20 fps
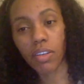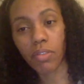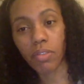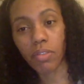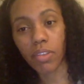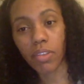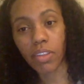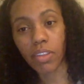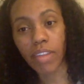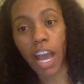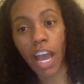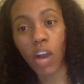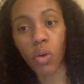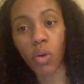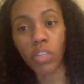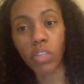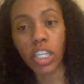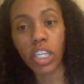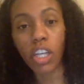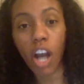that
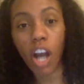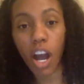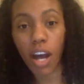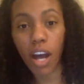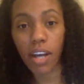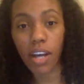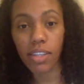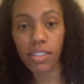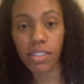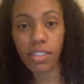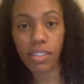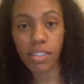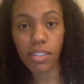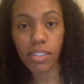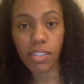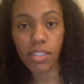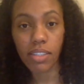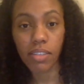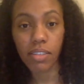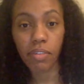only costs
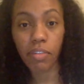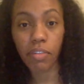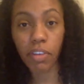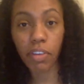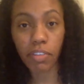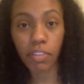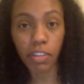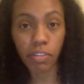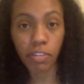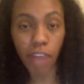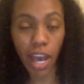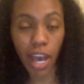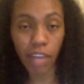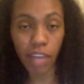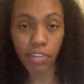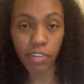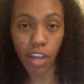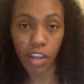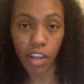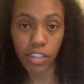
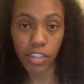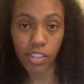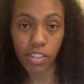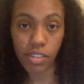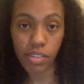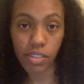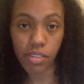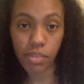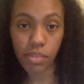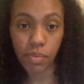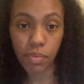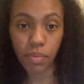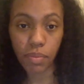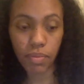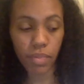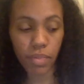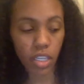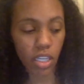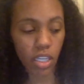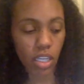$55.
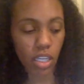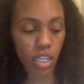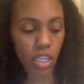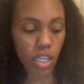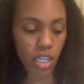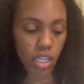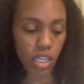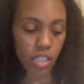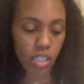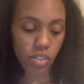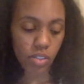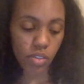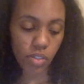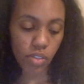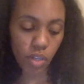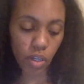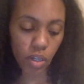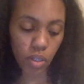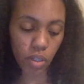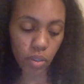
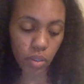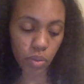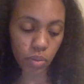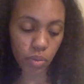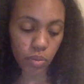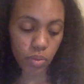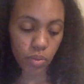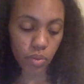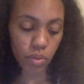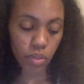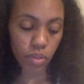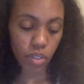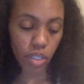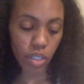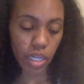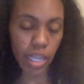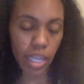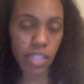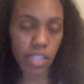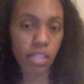So
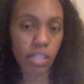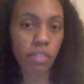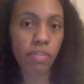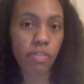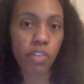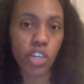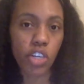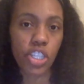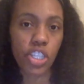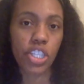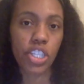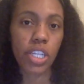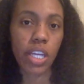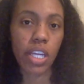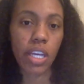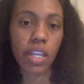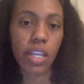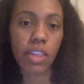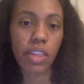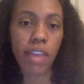it's
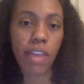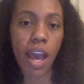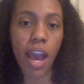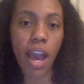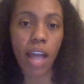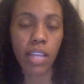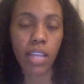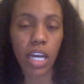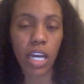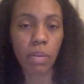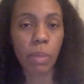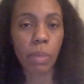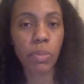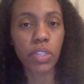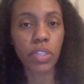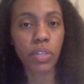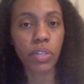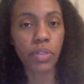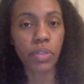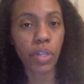unfortunate that a lot of people
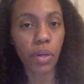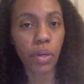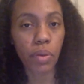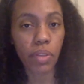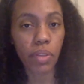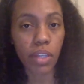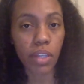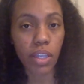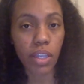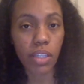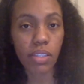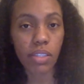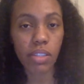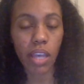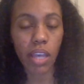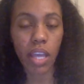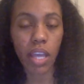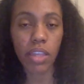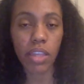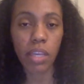don't know this
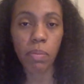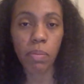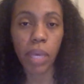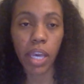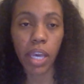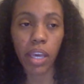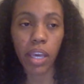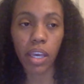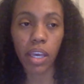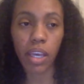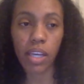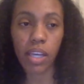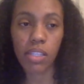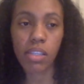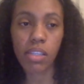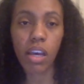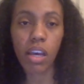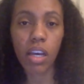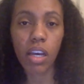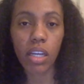and they pay a
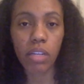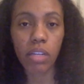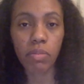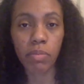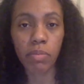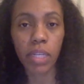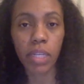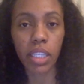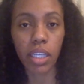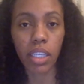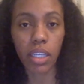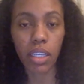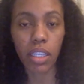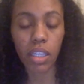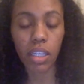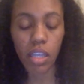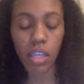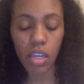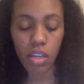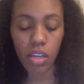ton of money
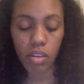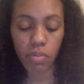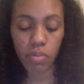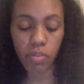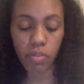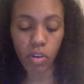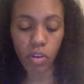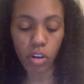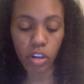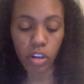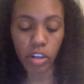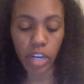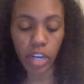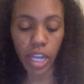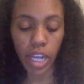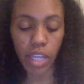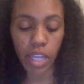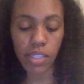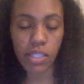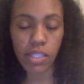for
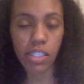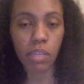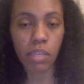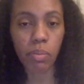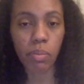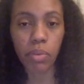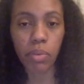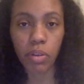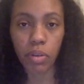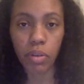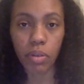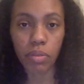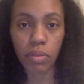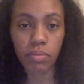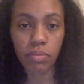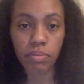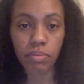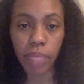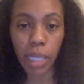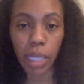a simple
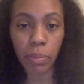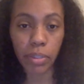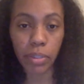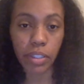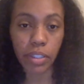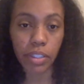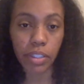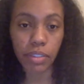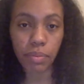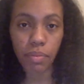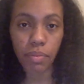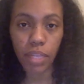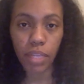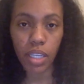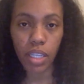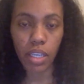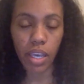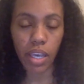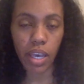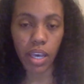paper.
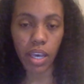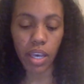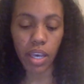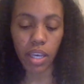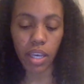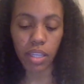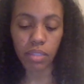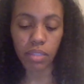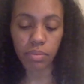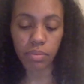And